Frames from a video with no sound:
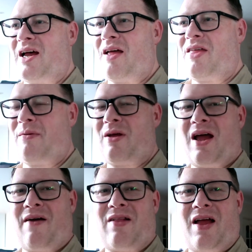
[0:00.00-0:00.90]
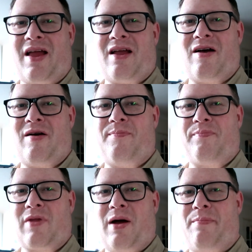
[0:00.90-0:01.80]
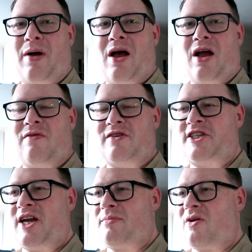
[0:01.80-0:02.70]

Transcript: I think I'm gonna have like a burger and chips.